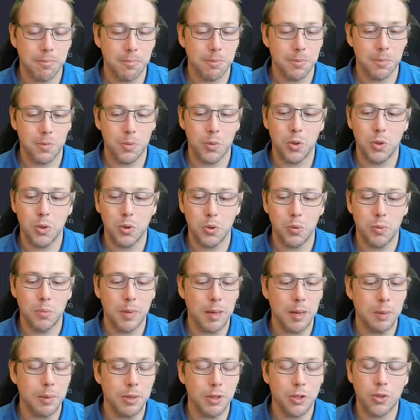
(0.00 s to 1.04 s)

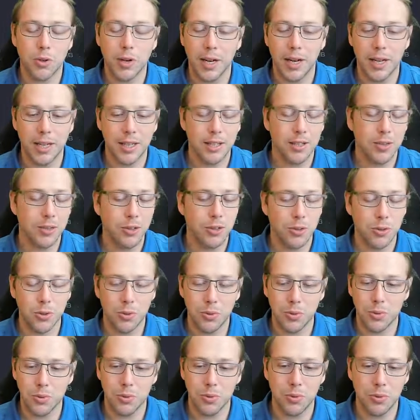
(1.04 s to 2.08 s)
be trying
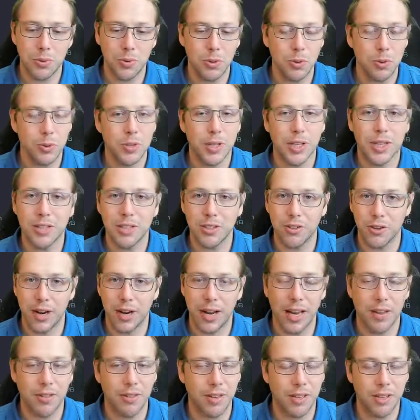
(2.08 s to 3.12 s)
to do things that are
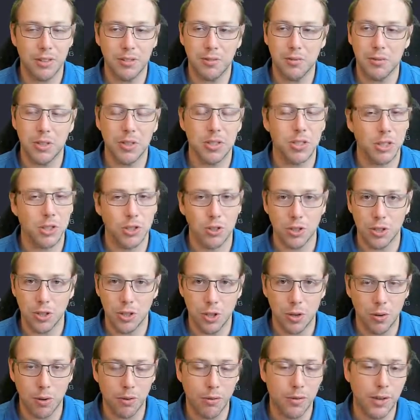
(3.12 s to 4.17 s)
having essentially
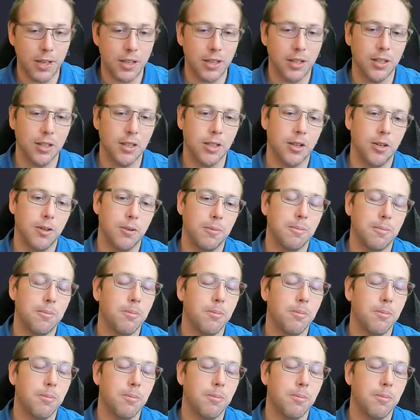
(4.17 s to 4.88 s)
no effect on the code.